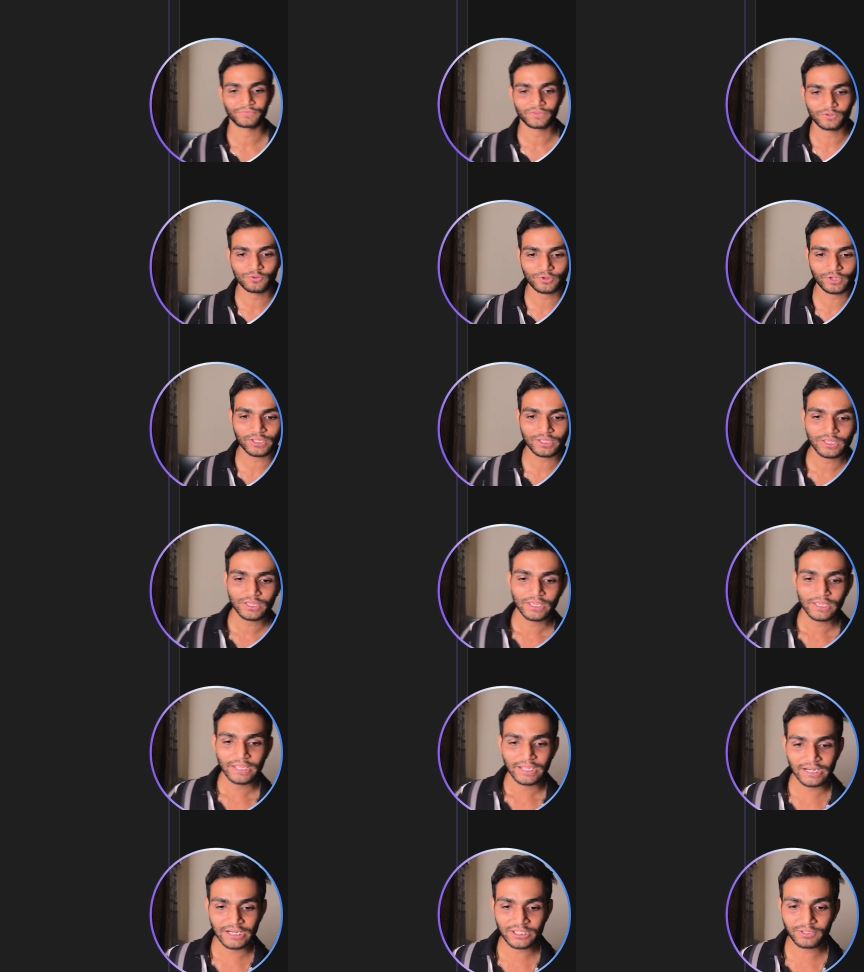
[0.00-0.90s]
okay
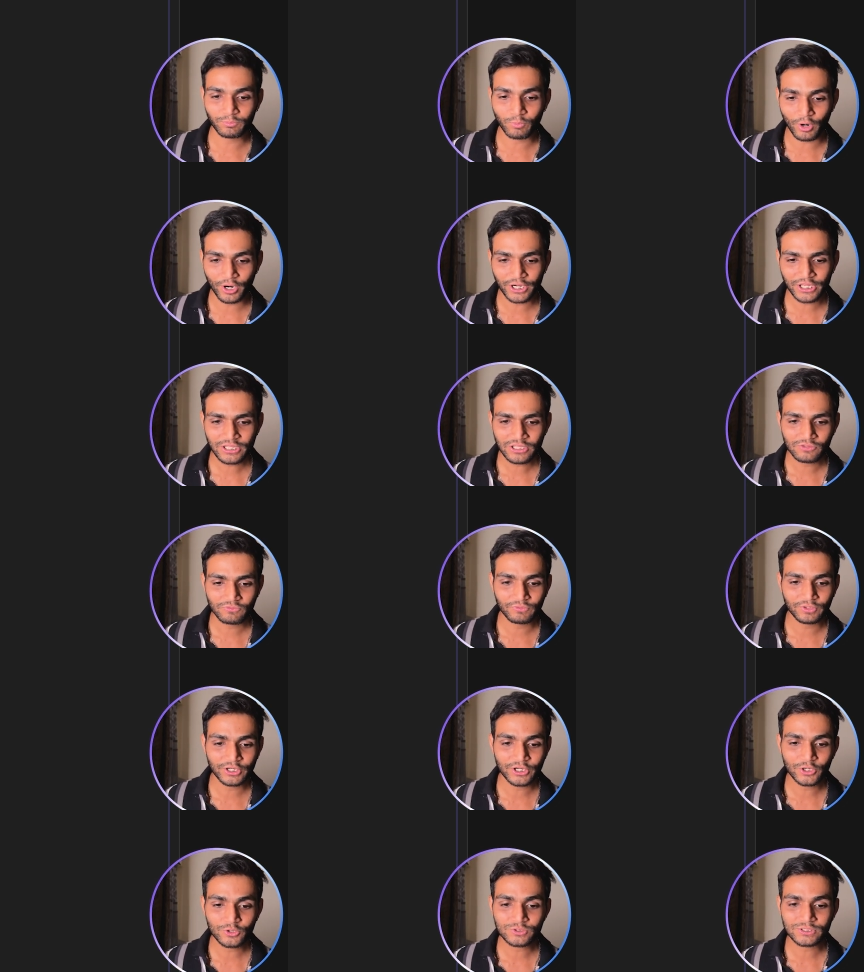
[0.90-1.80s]
in the body we
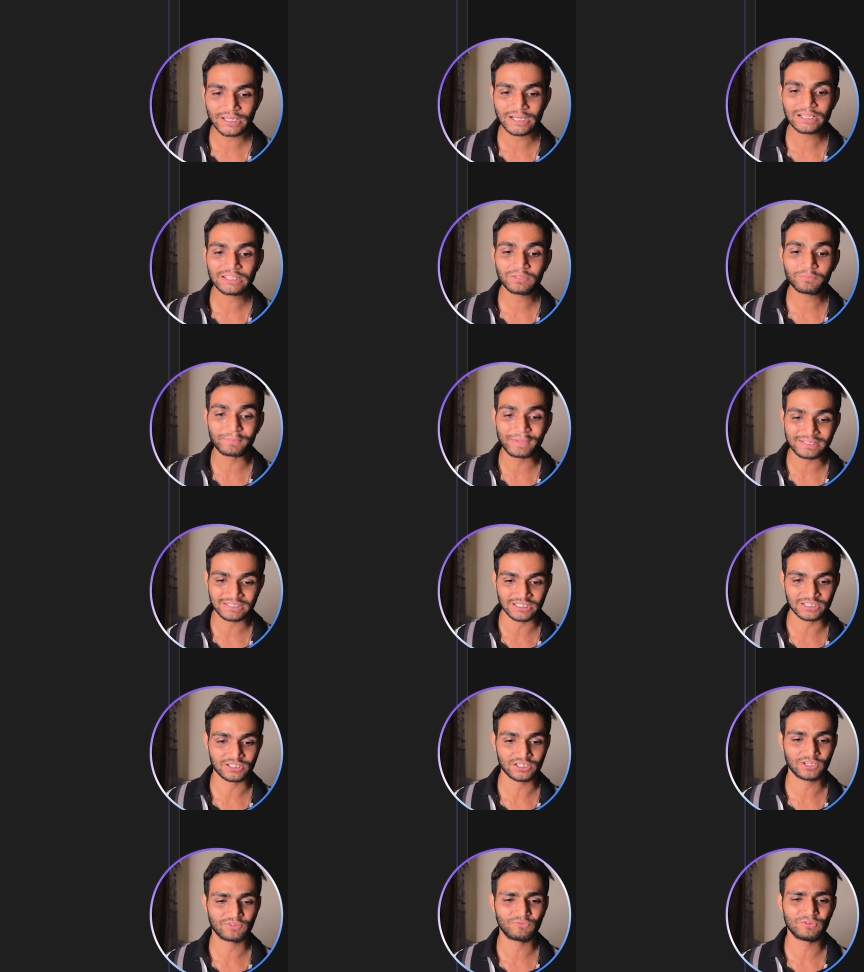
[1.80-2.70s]
need to send the
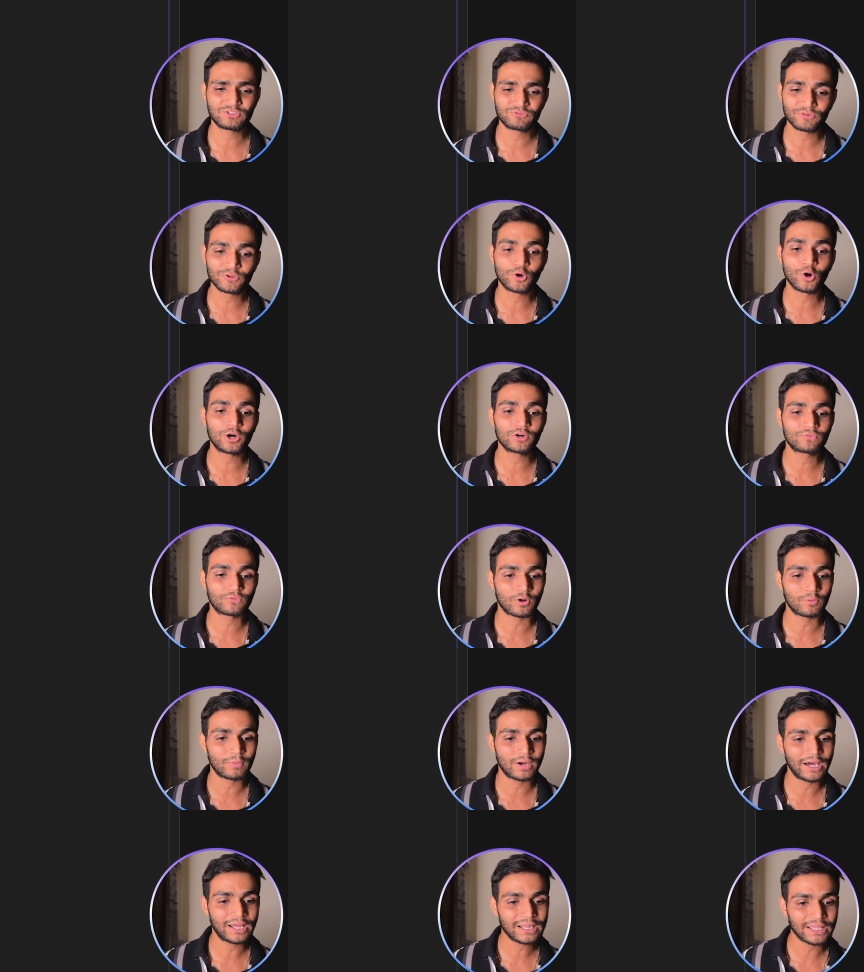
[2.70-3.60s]
message which we got
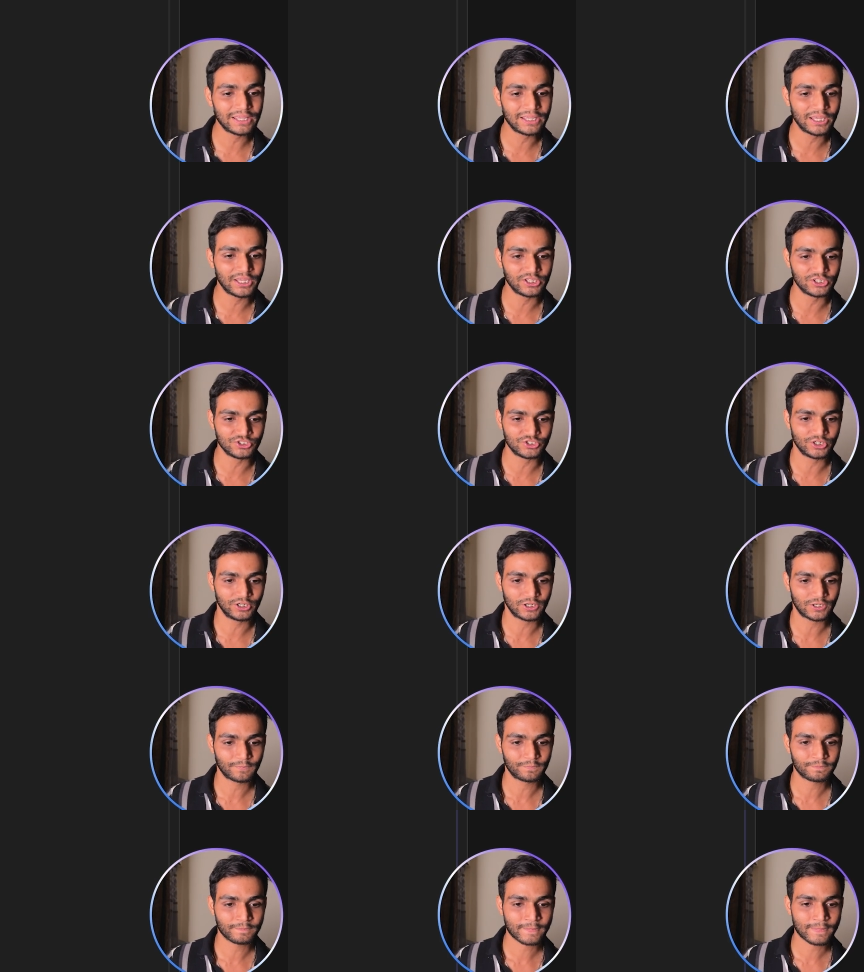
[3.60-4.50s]
from our ai
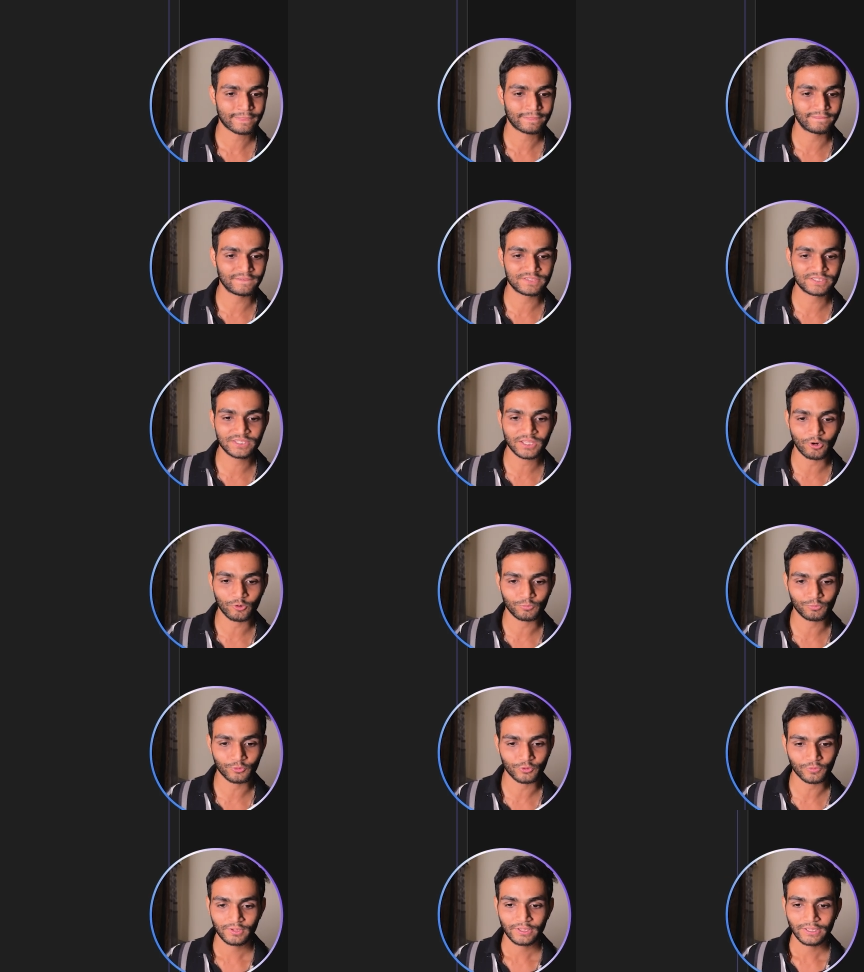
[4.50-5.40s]
agent this is
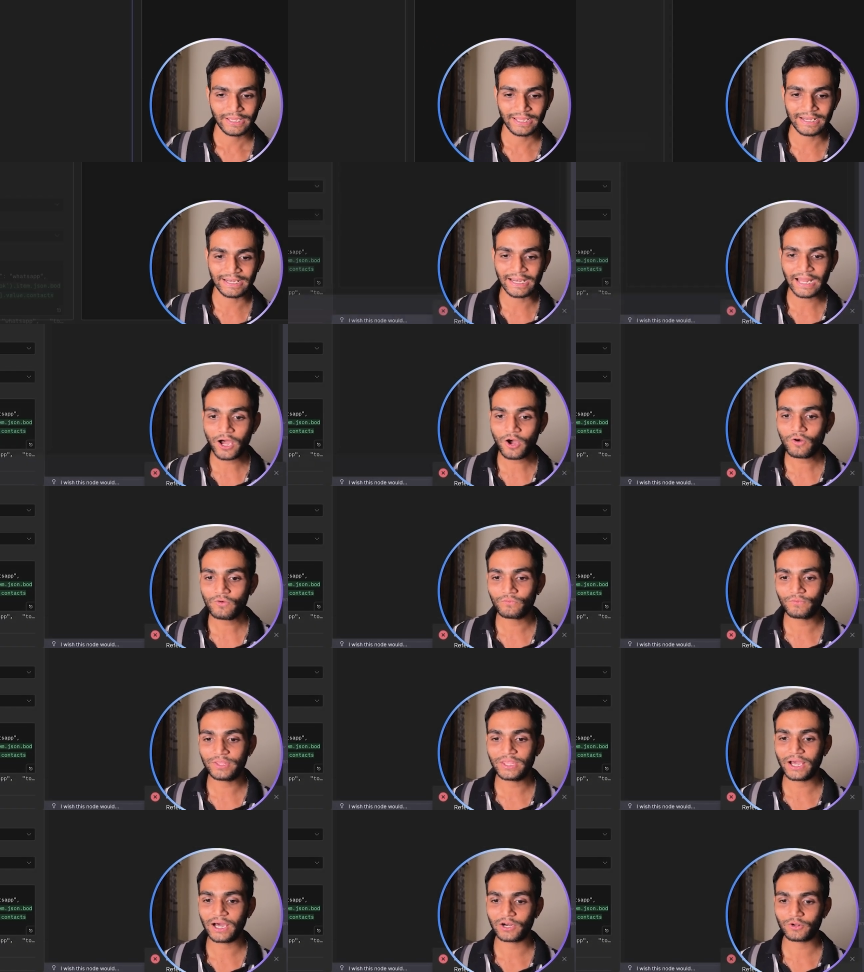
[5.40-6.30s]
output and now
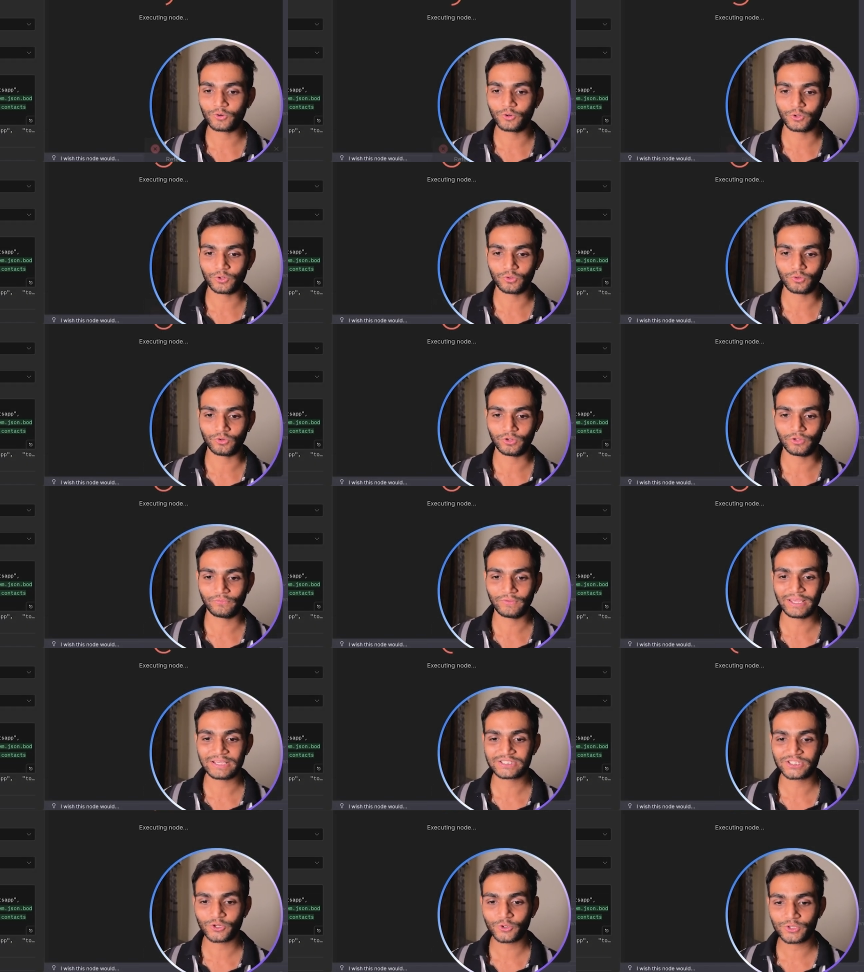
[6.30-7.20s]
we are good to go if i
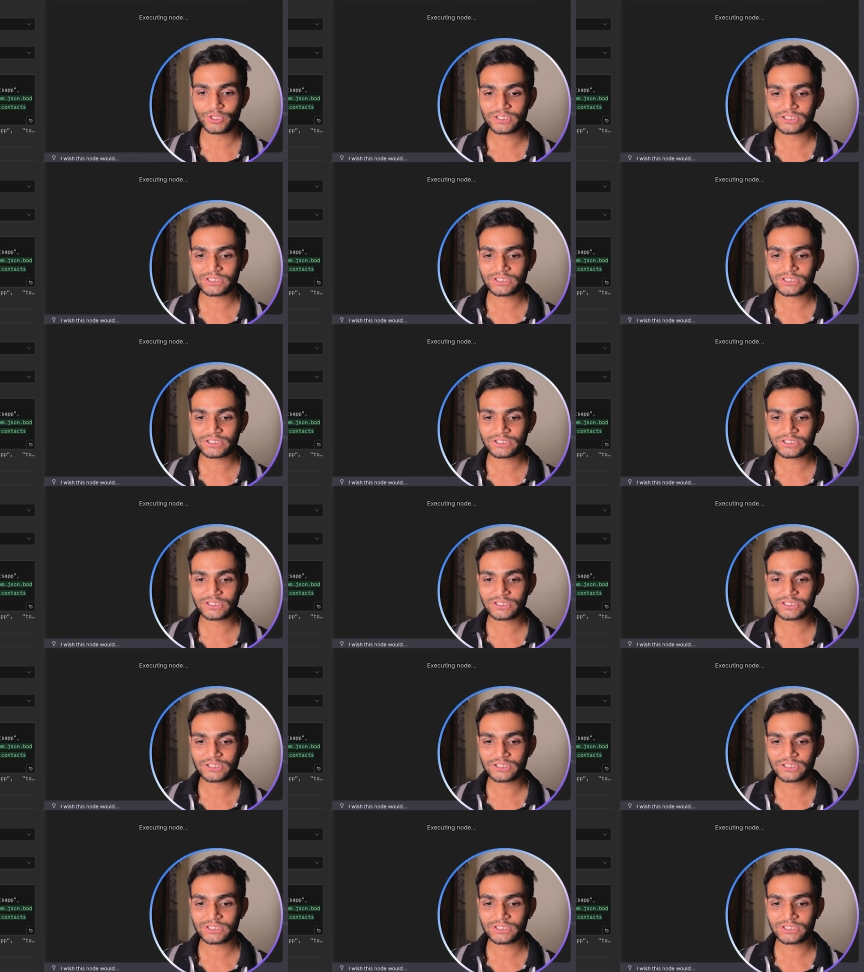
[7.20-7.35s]
execute this